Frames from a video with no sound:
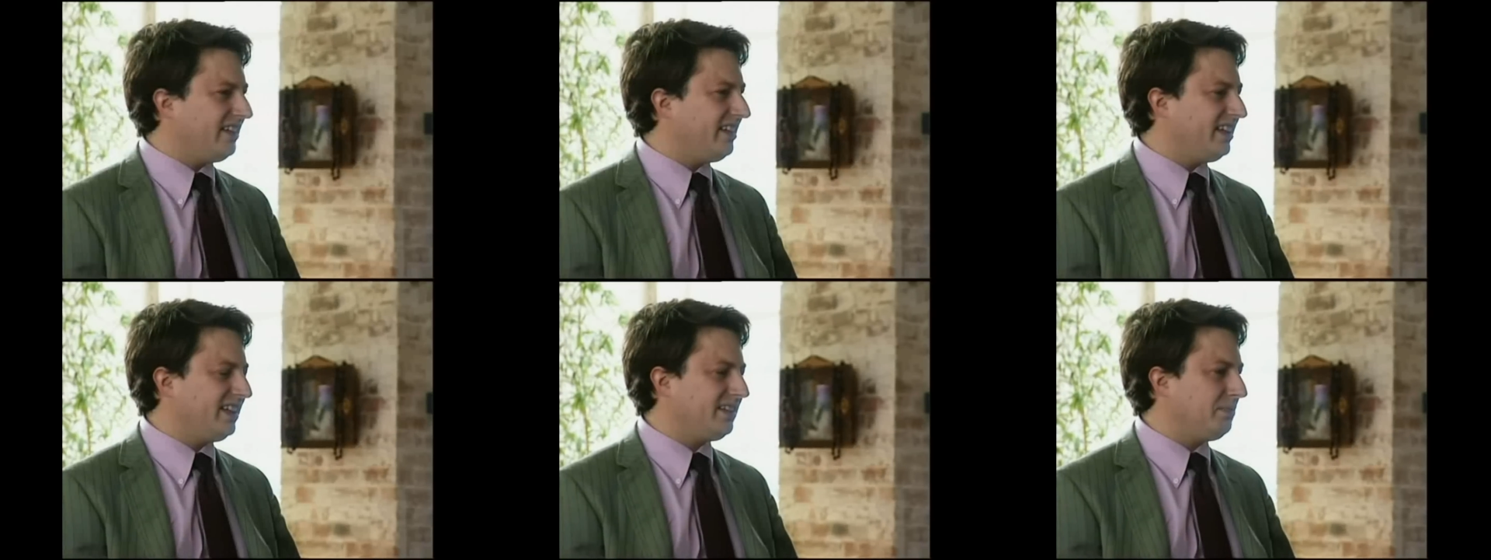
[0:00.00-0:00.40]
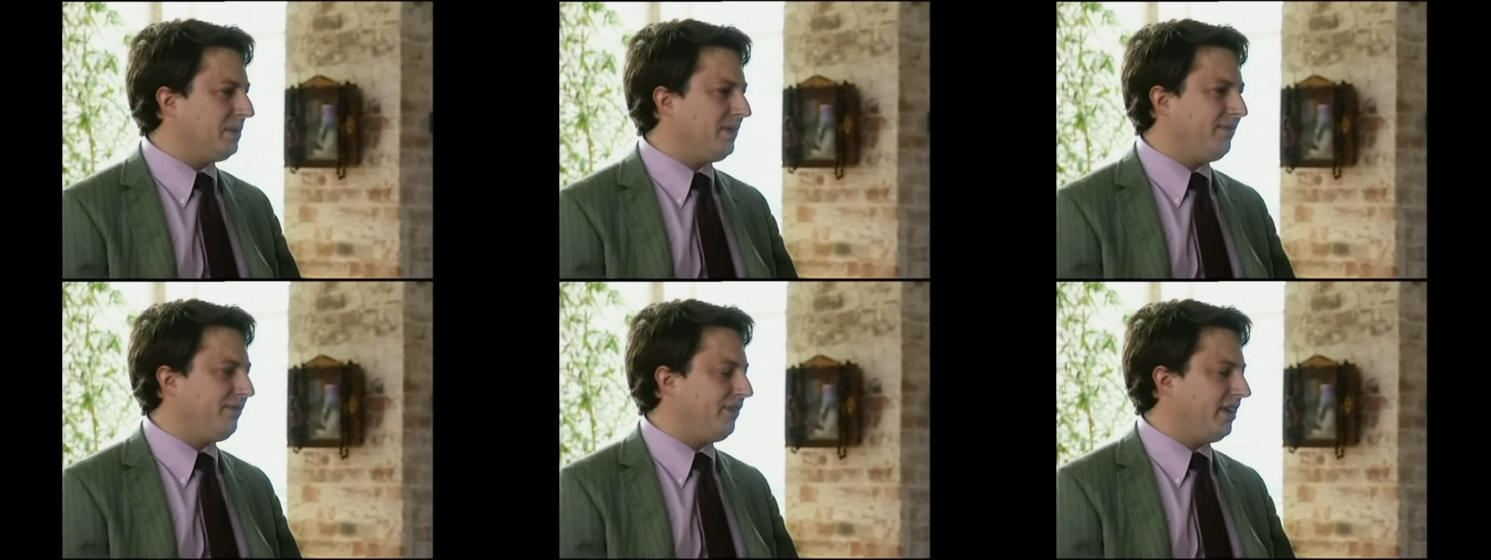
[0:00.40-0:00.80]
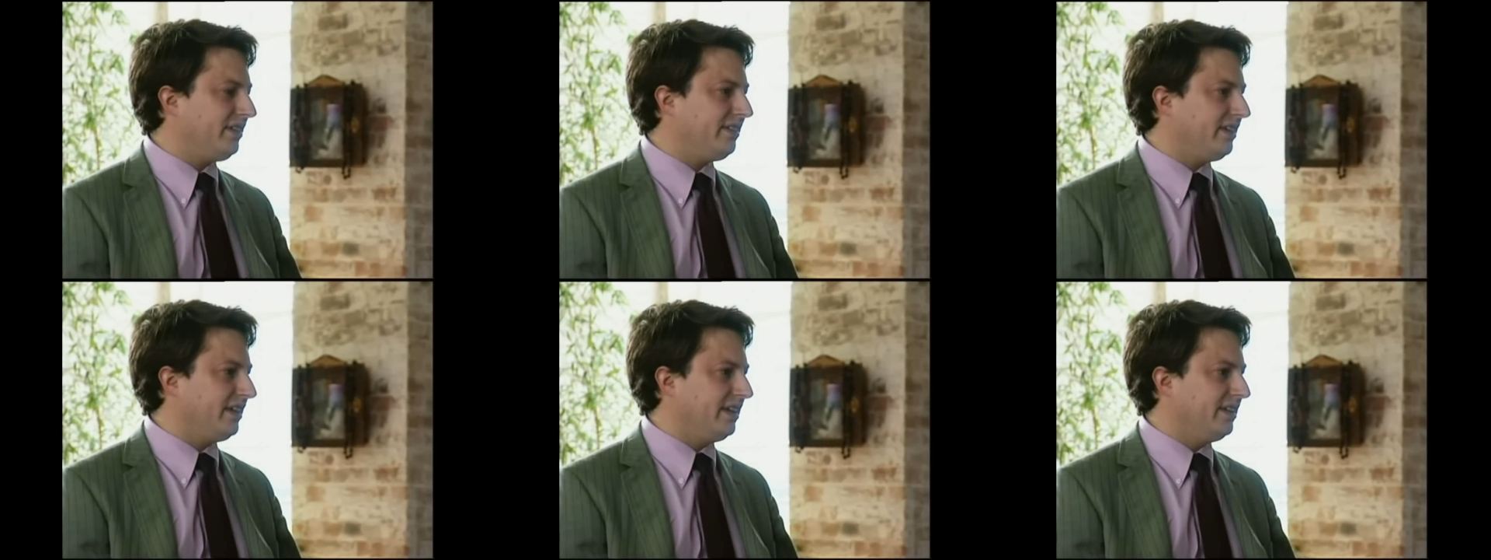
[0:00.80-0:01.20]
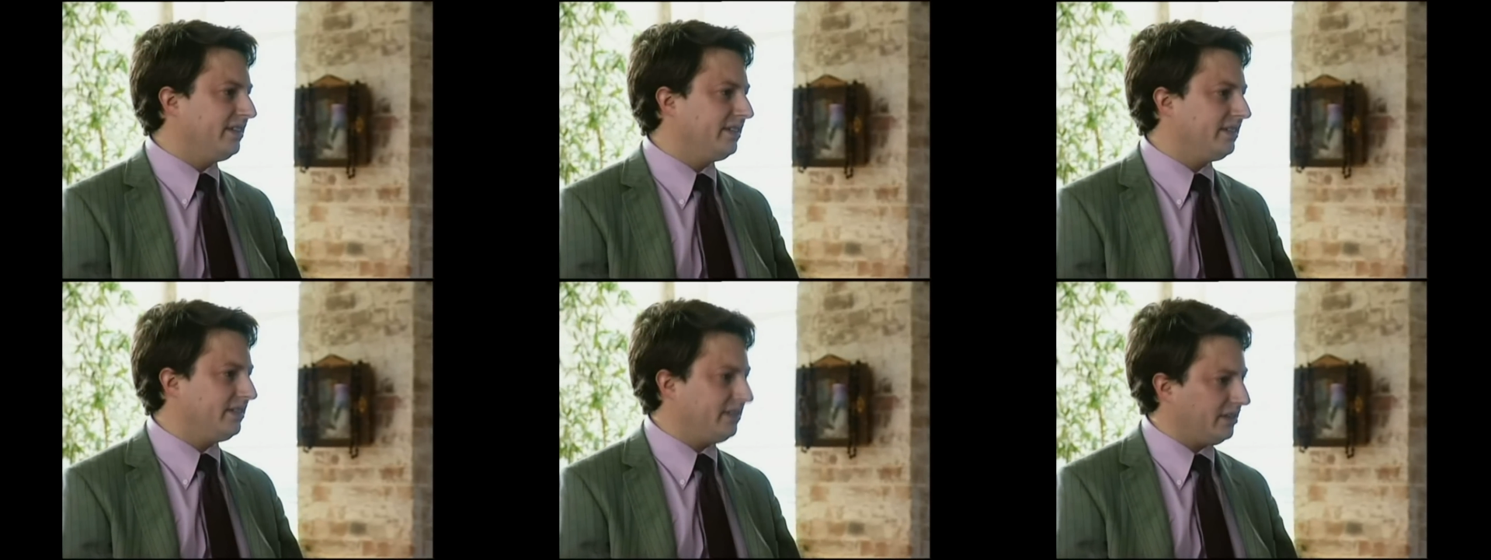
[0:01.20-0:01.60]
think that's a bit fussy,
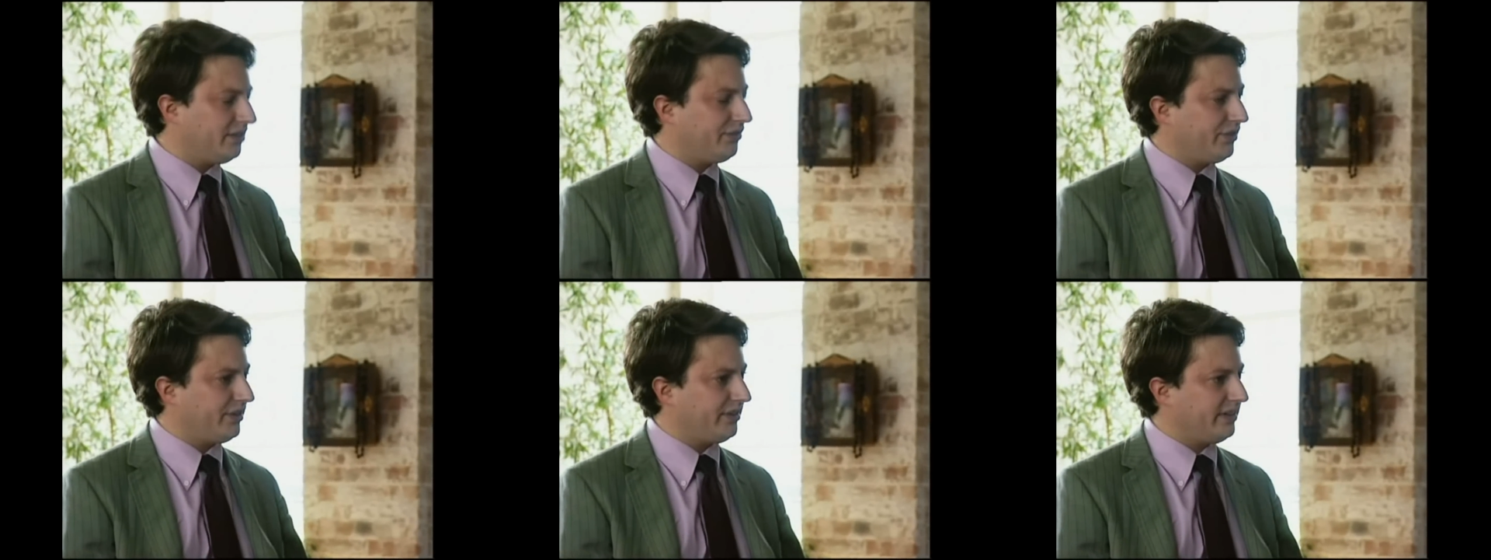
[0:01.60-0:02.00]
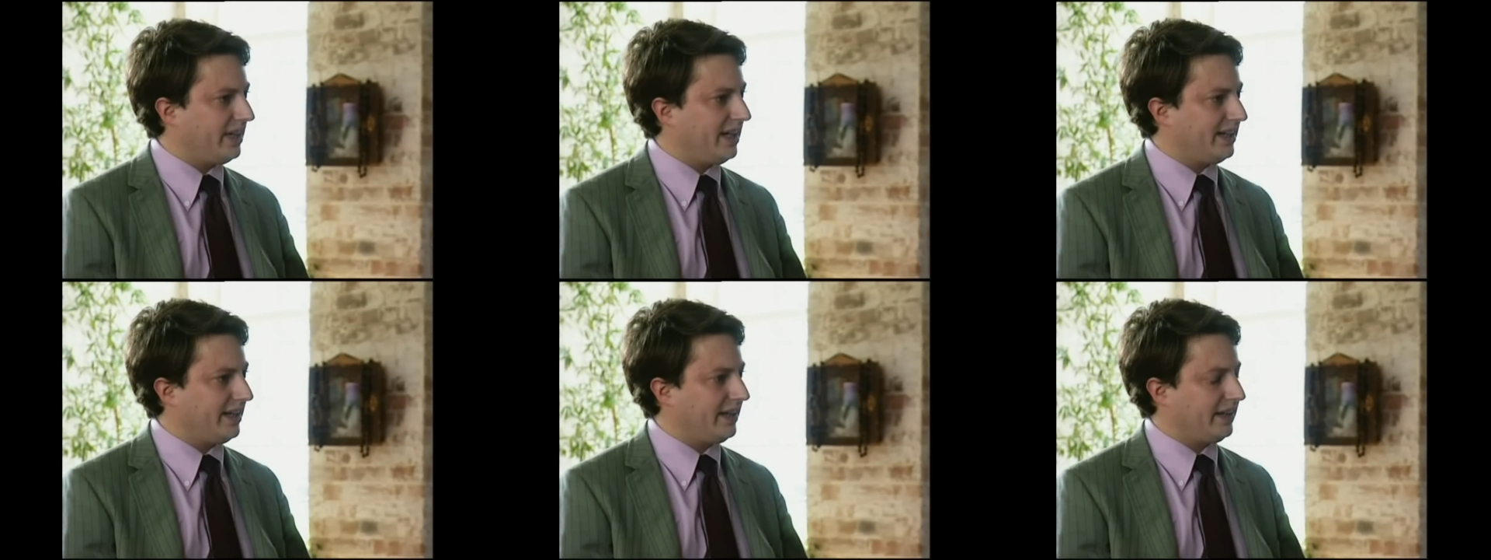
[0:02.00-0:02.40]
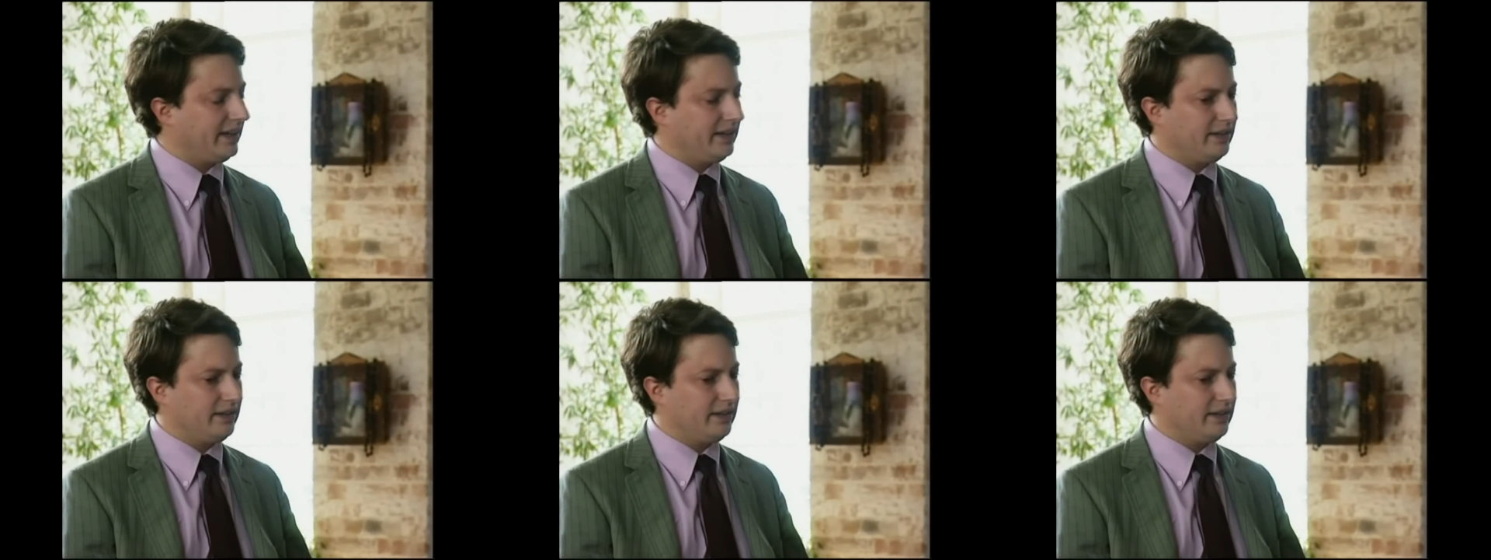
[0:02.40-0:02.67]
just for stacking.